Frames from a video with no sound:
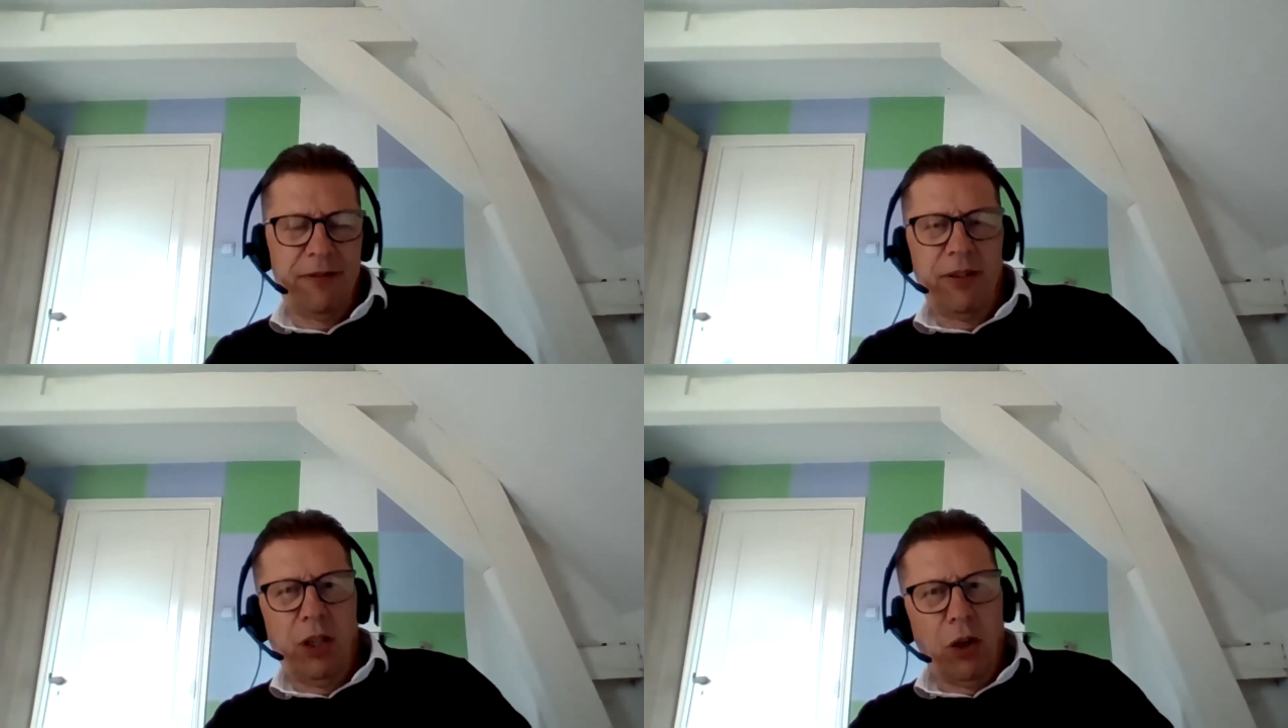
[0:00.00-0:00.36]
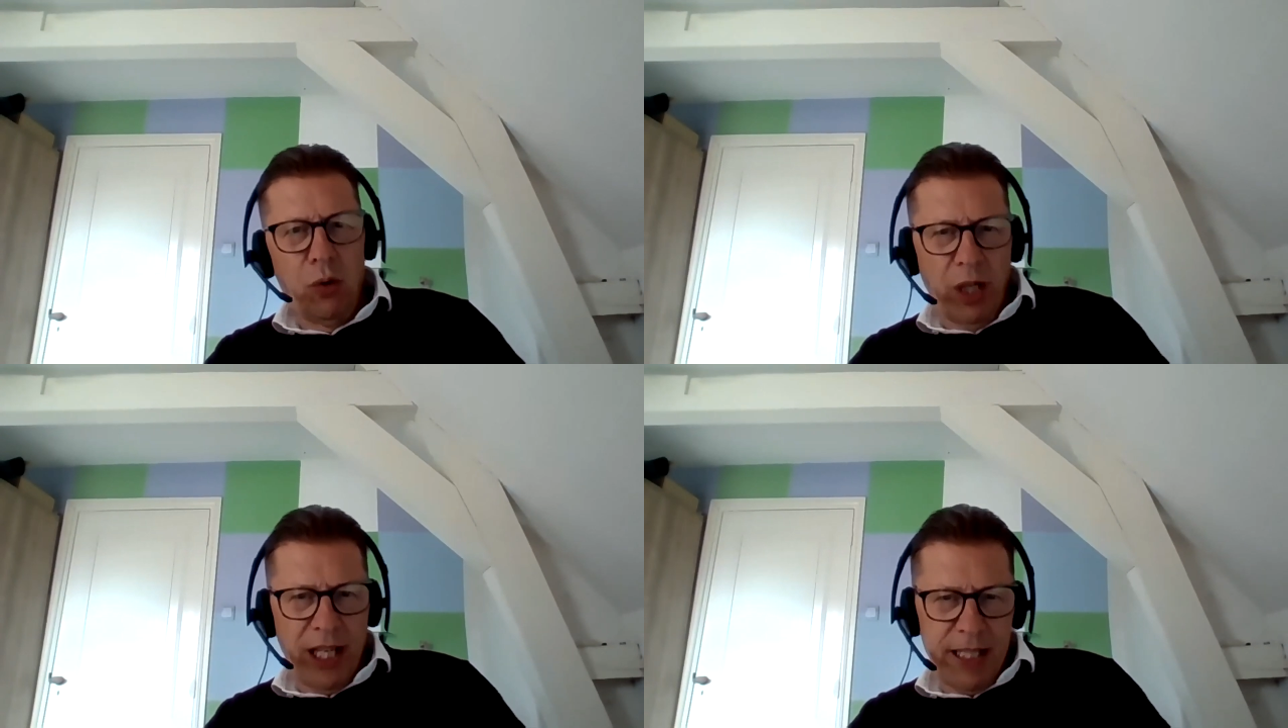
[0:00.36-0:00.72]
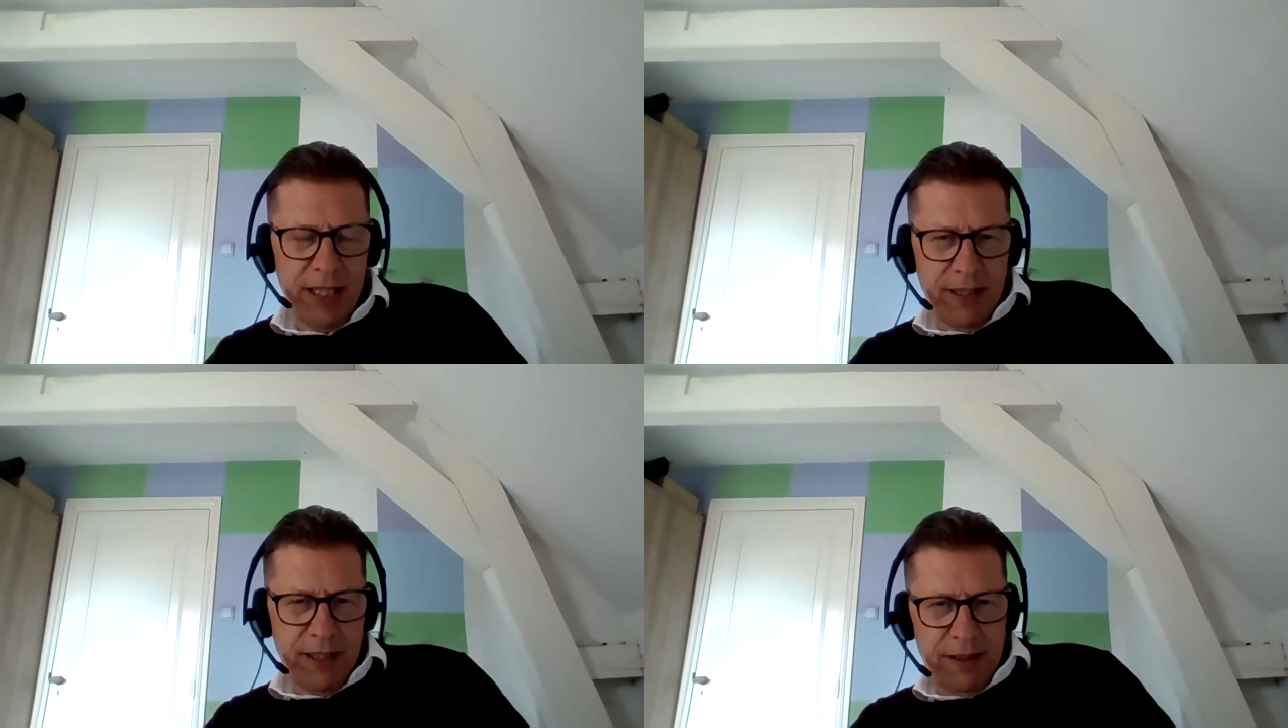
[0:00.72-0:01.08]
a long
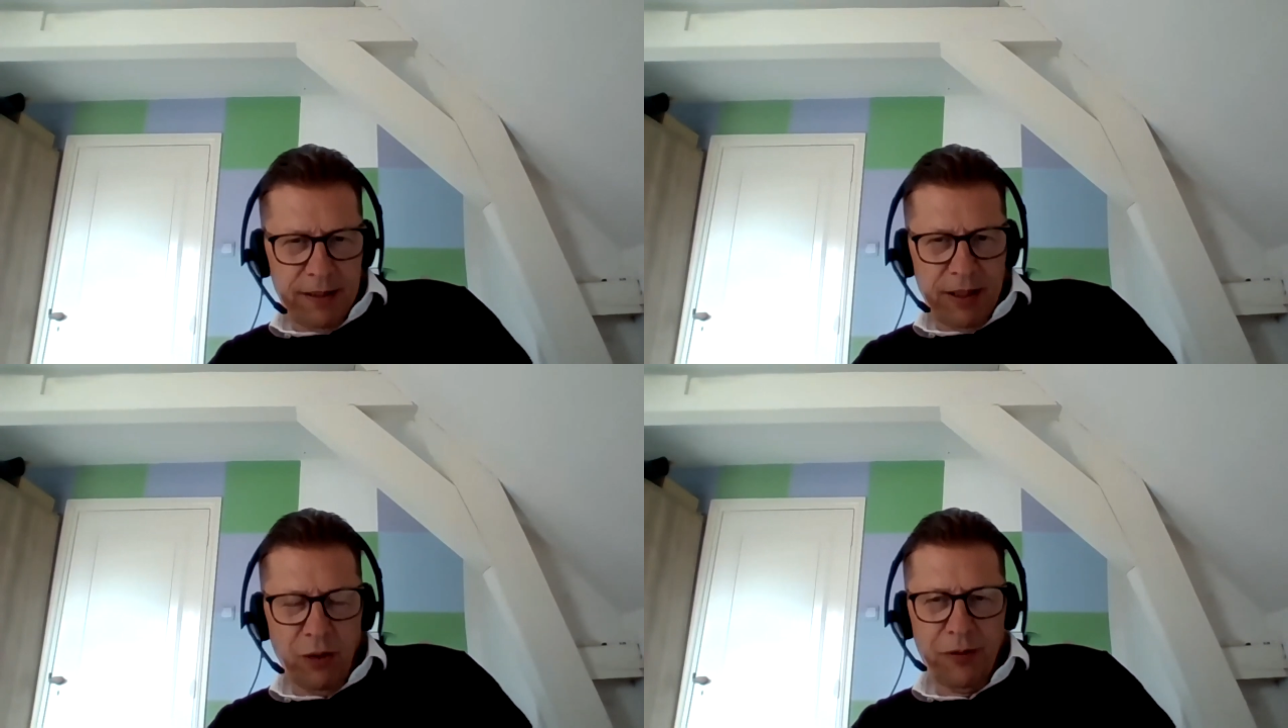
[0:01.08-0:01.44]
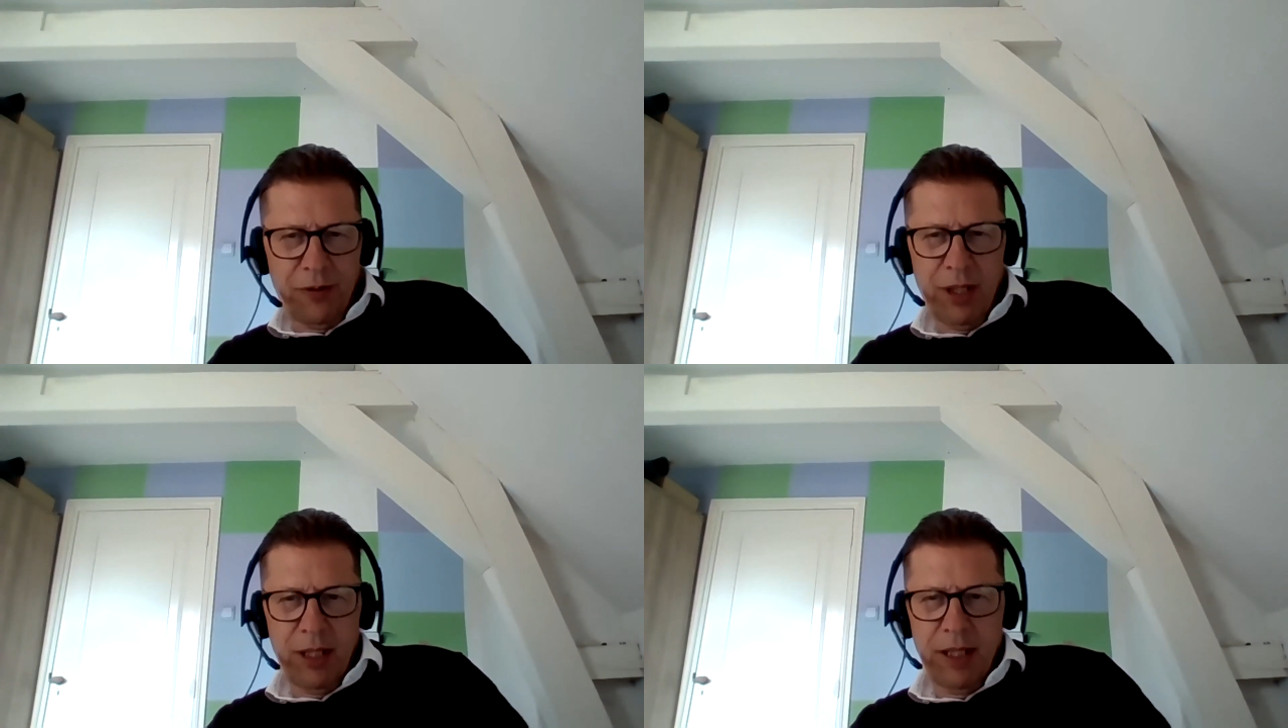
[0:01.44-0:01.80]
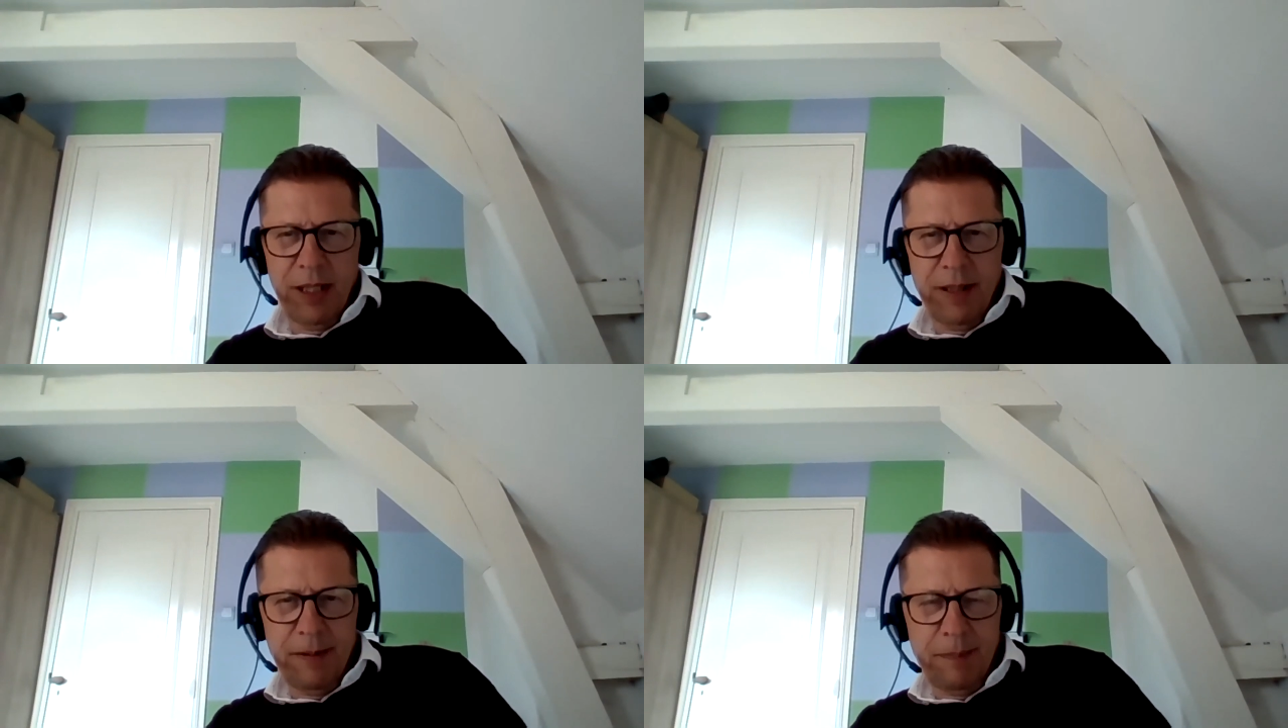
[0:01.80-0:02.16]
list of
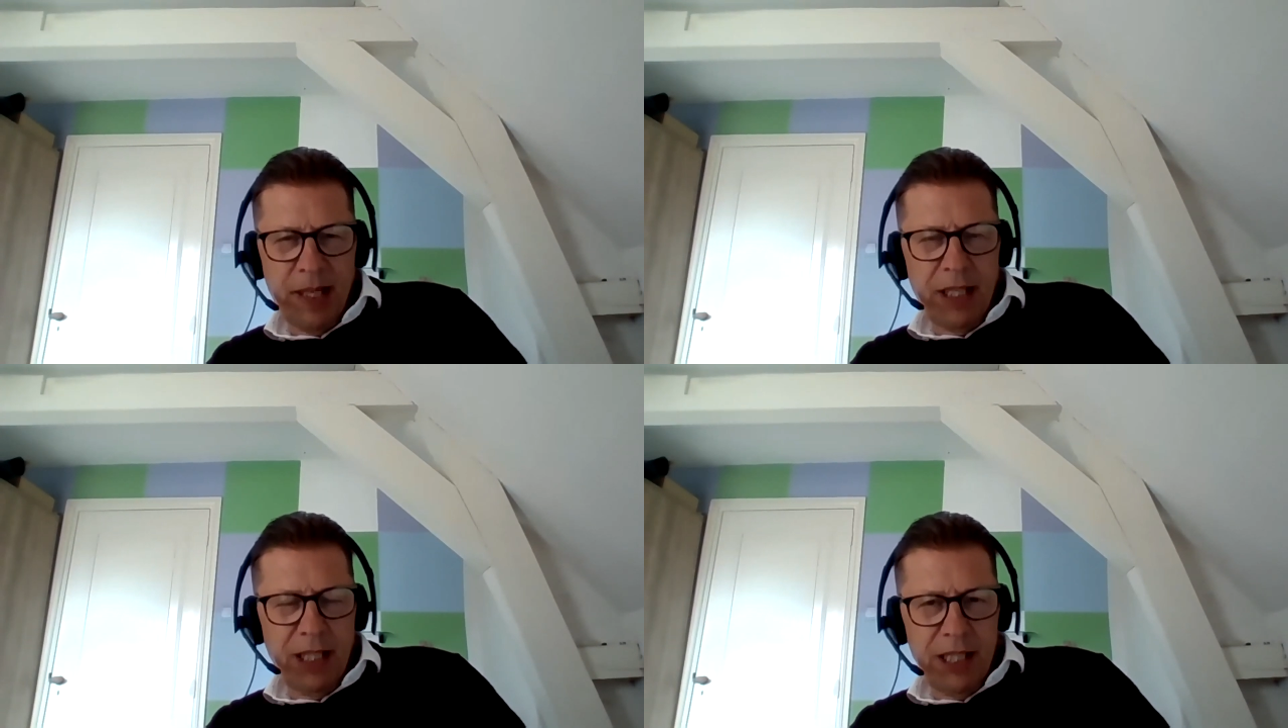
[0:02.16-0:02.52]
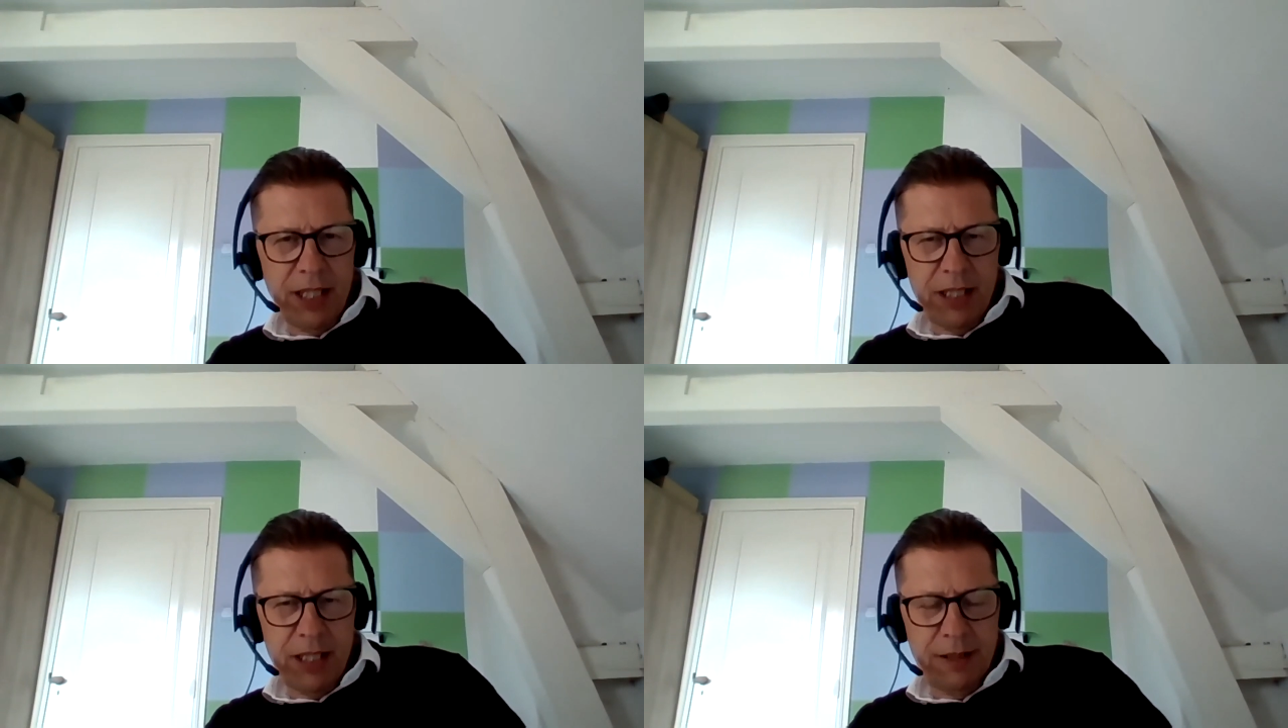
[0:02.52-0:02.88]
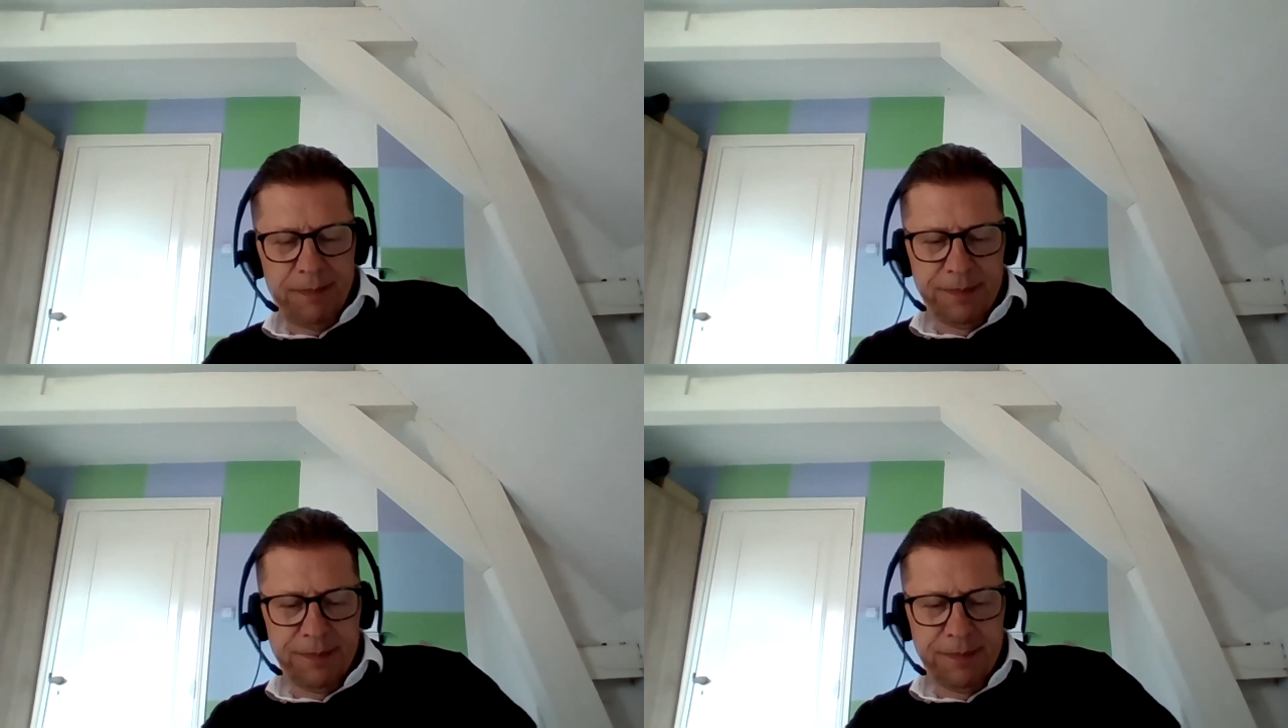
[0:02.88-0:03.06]
panelists,